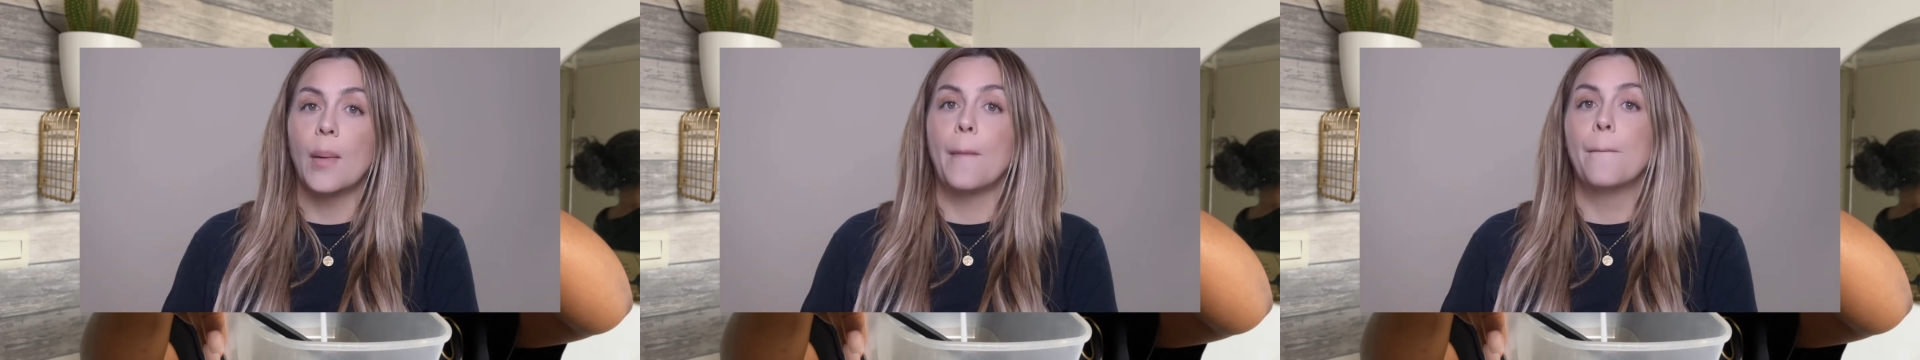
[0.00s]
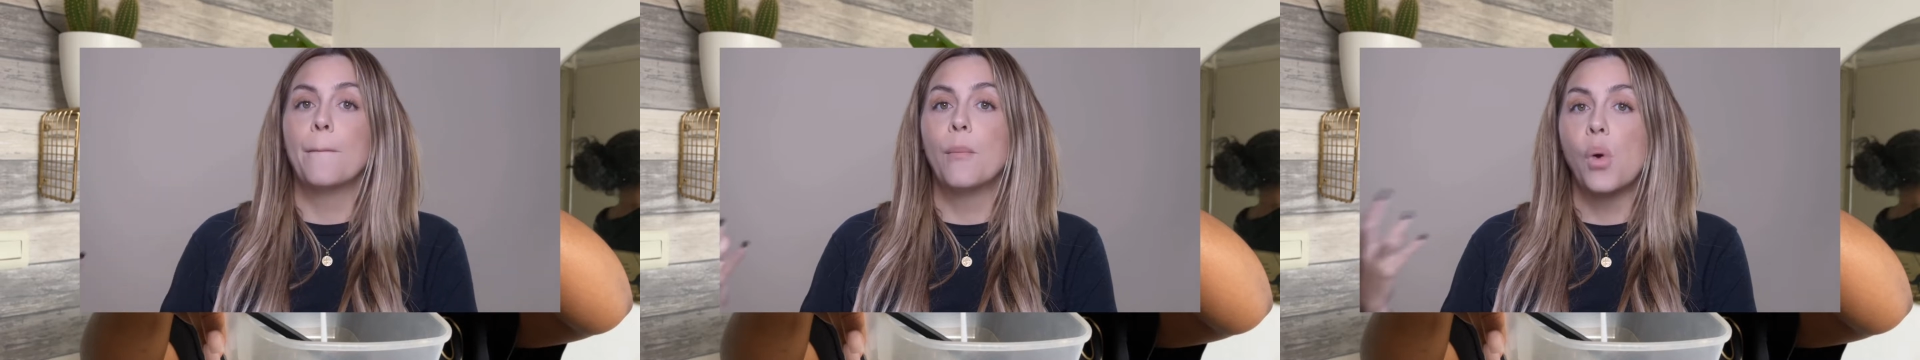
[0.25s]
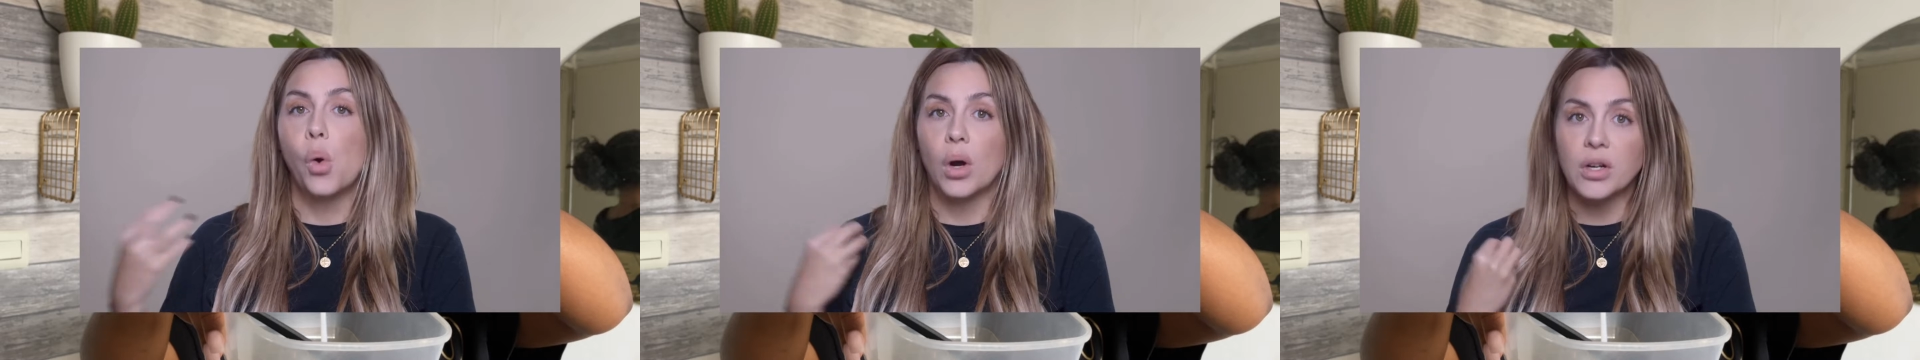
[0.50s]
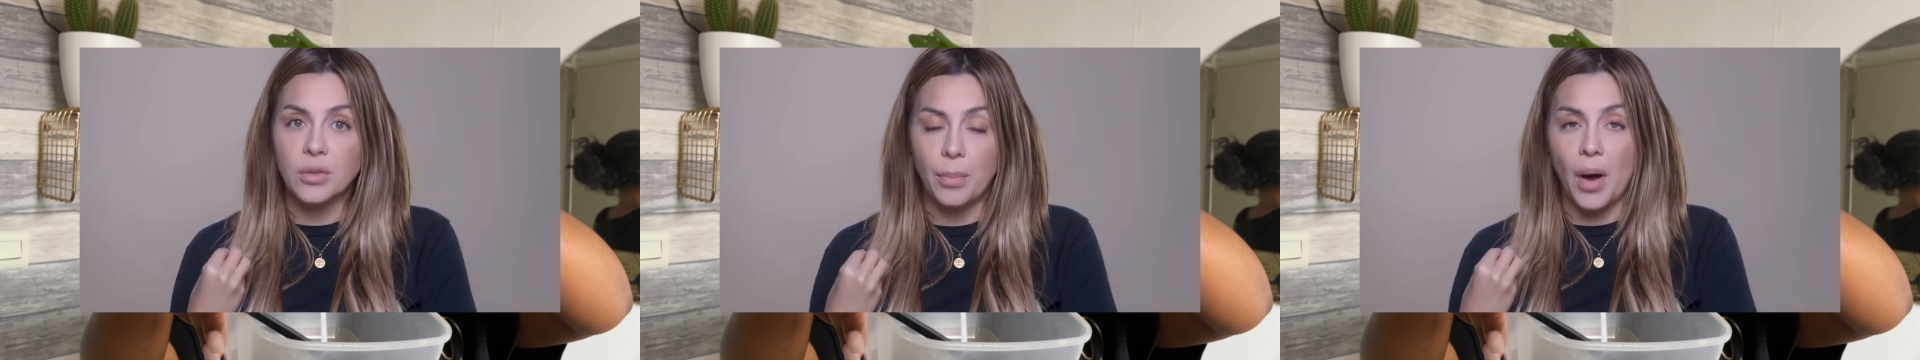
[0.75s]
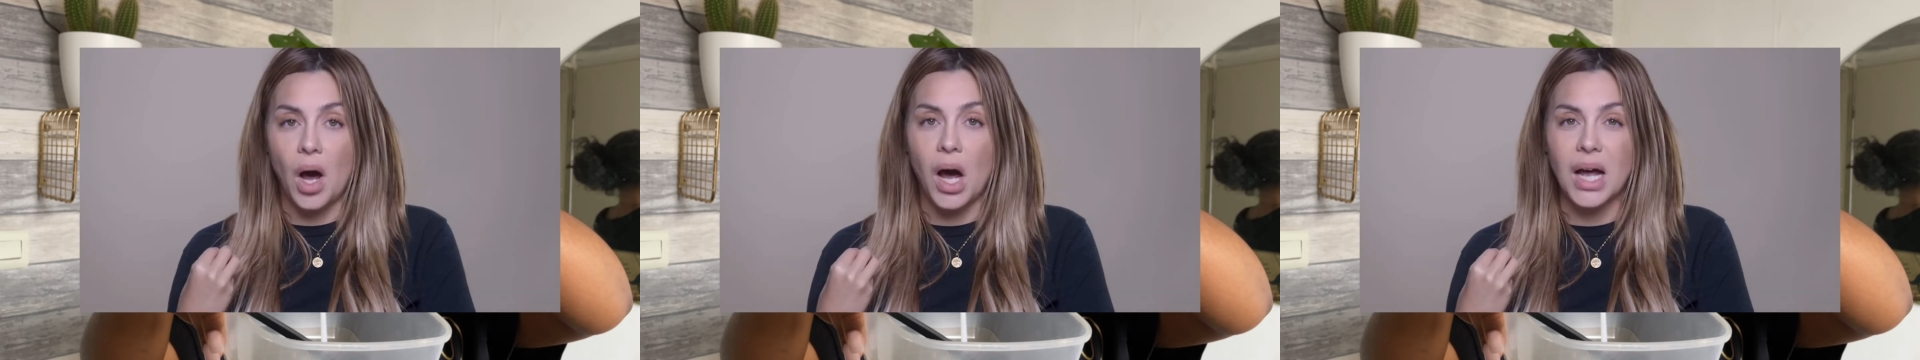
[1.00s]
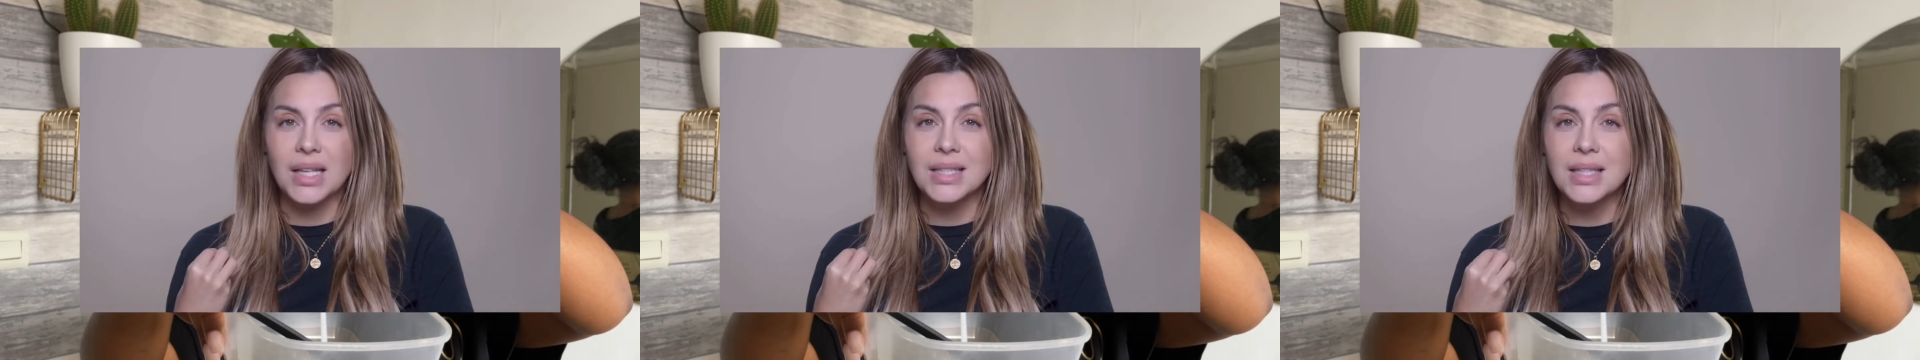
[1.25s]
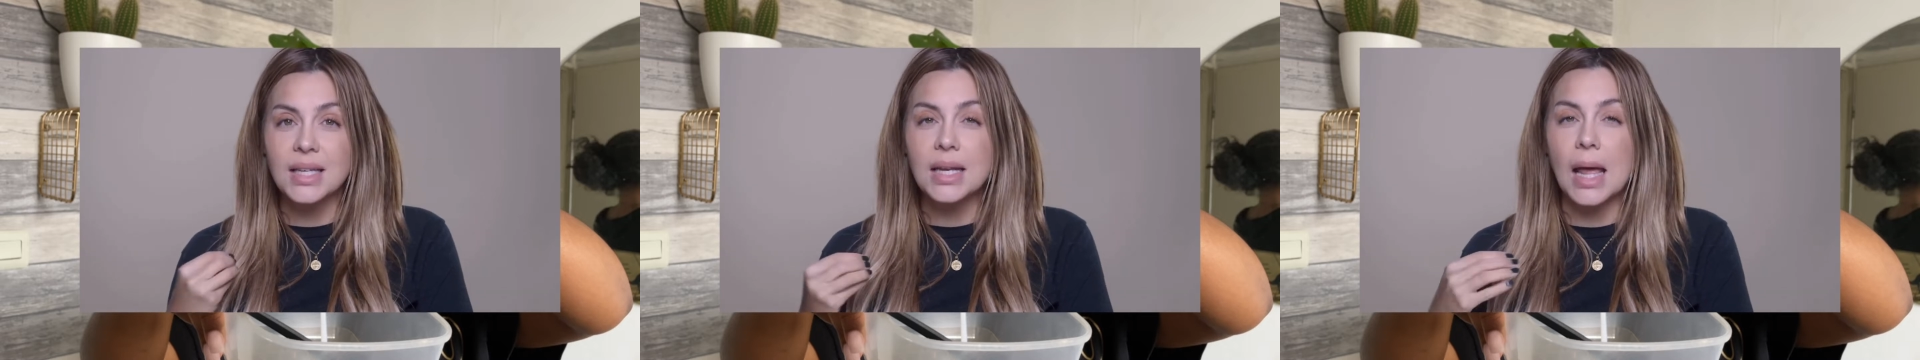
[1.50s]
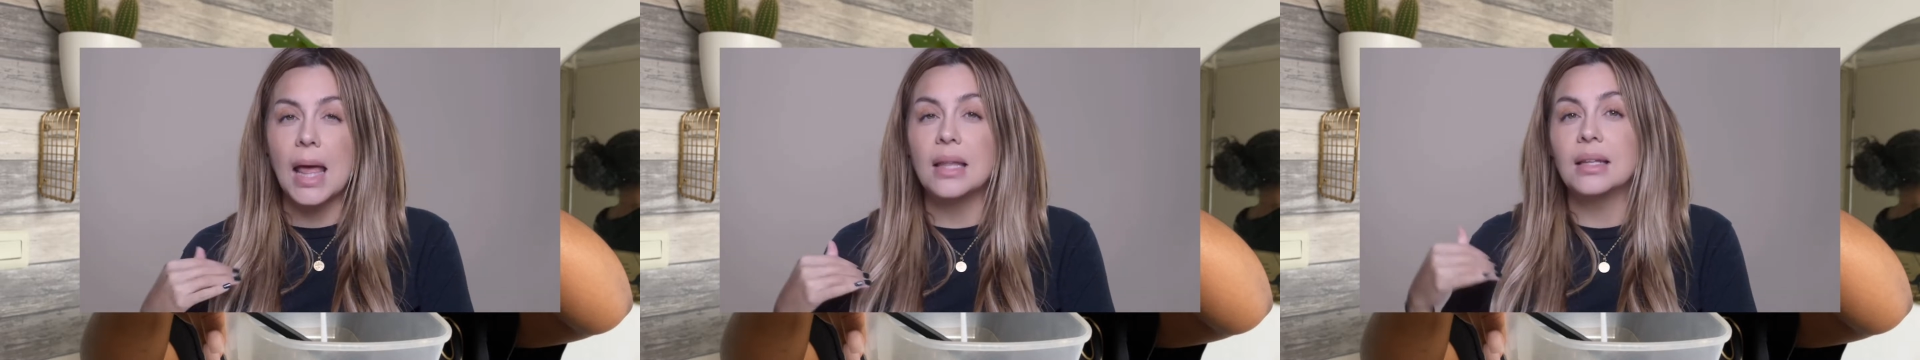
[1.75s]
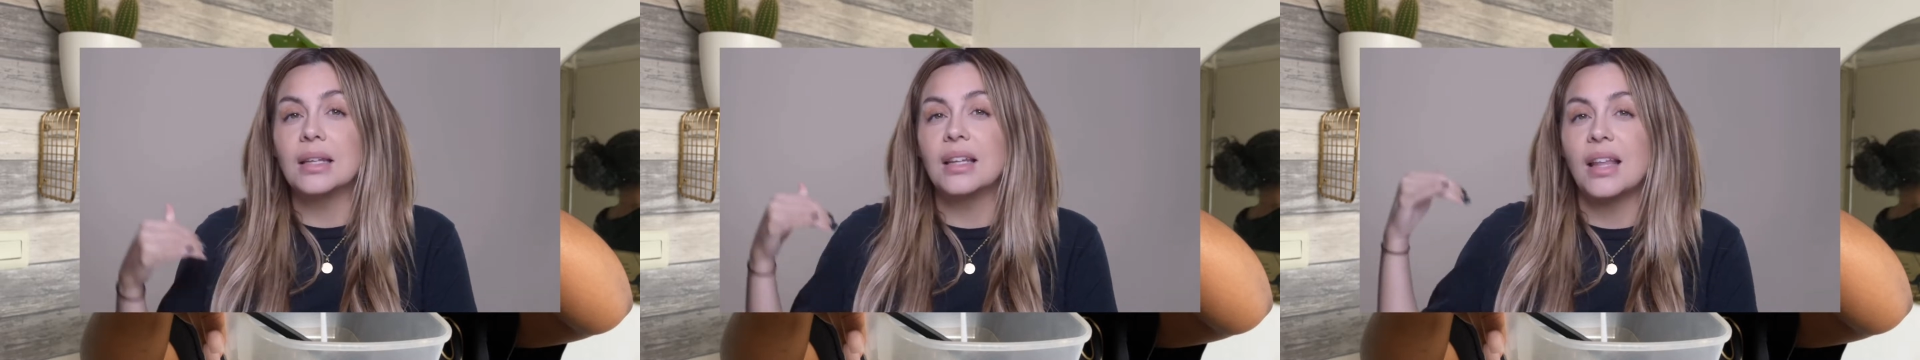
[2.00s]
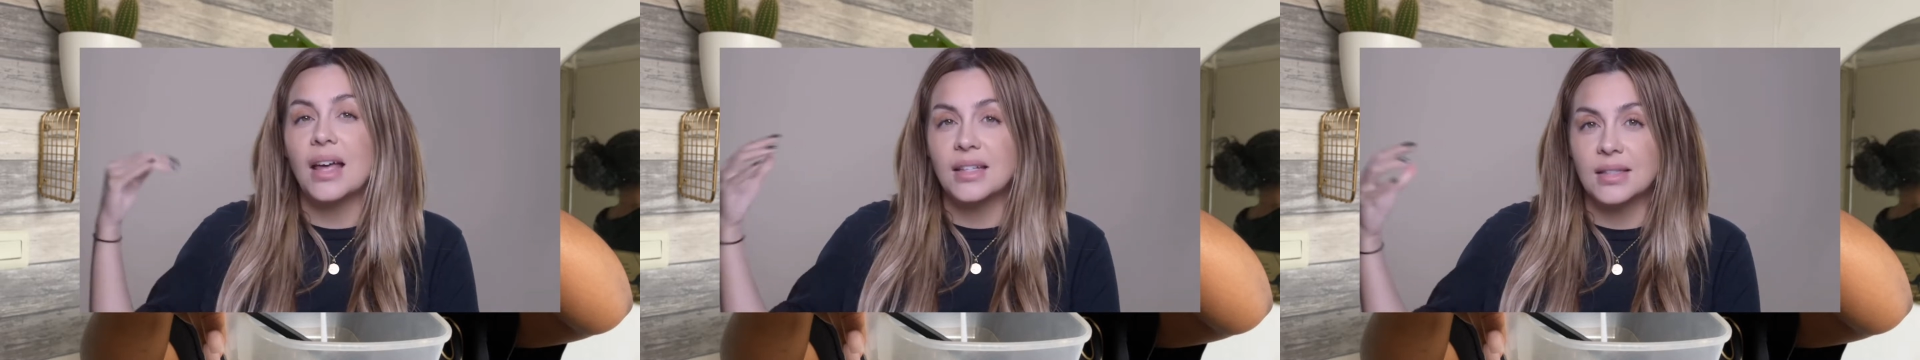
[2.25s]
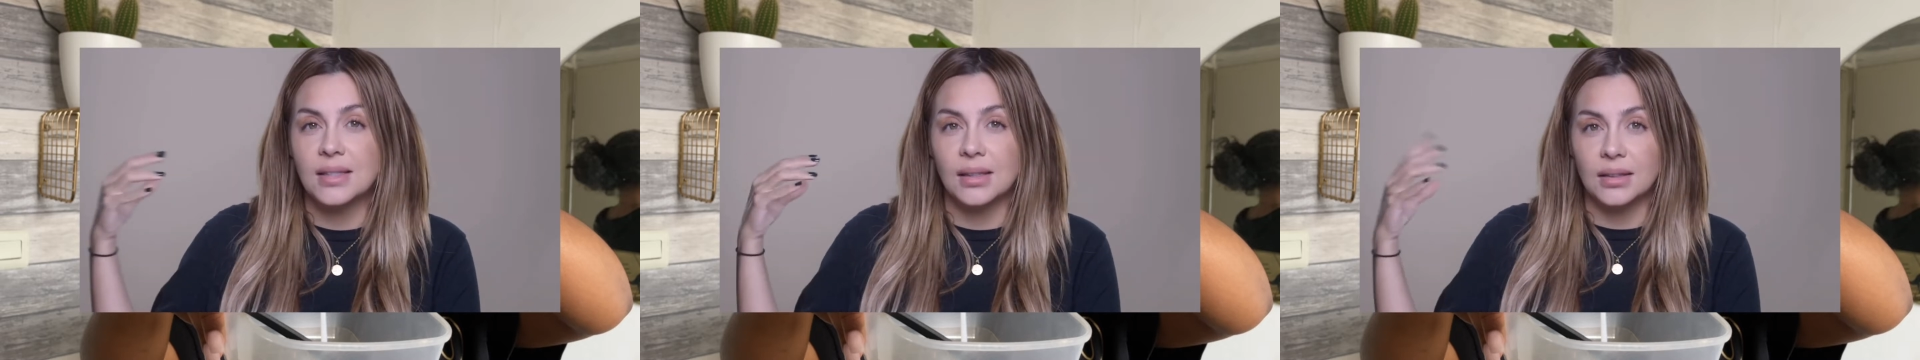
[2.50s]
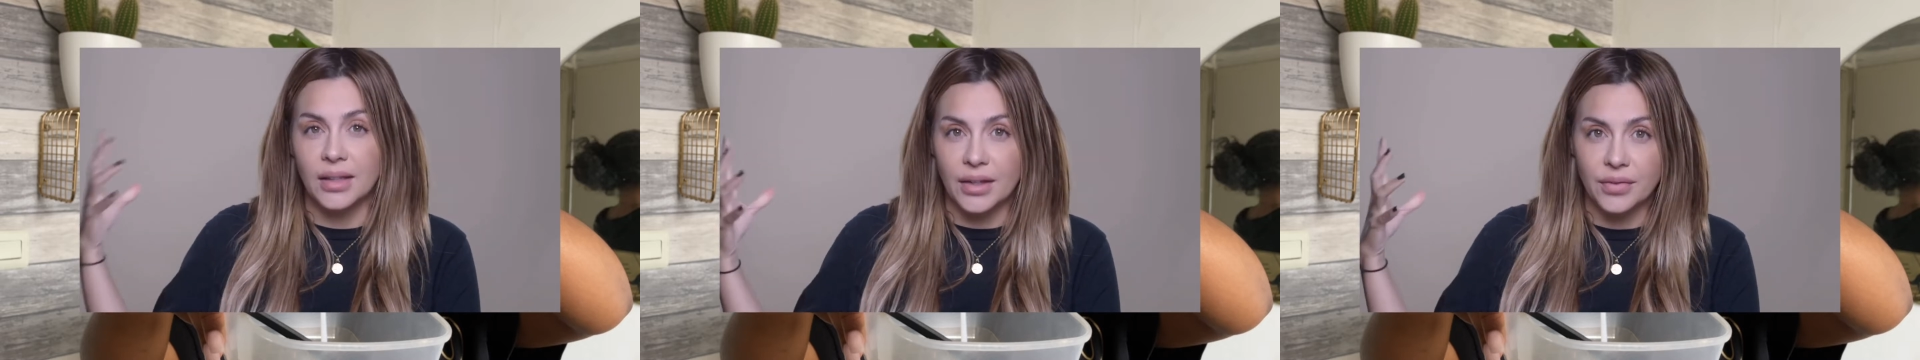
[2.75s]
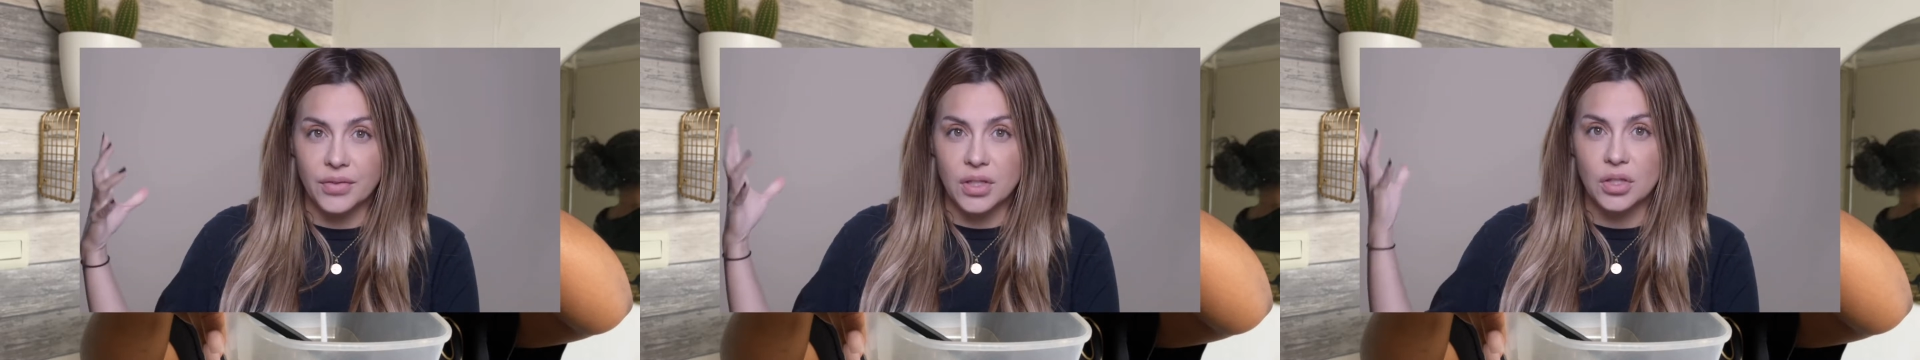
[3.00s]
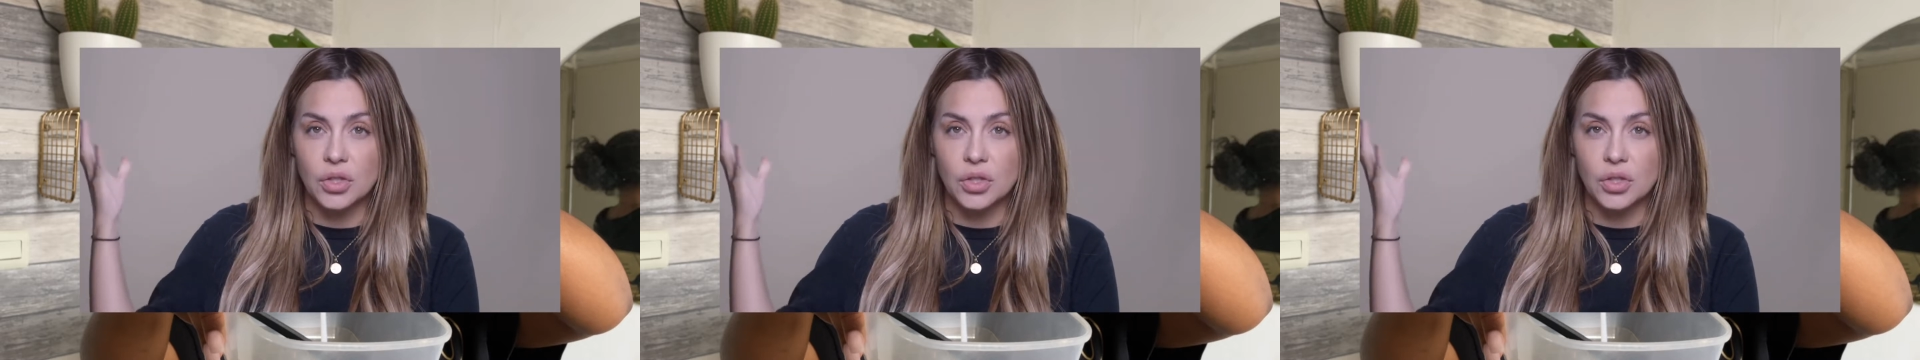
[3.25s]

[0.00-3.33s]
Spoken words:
more deposit and less lift.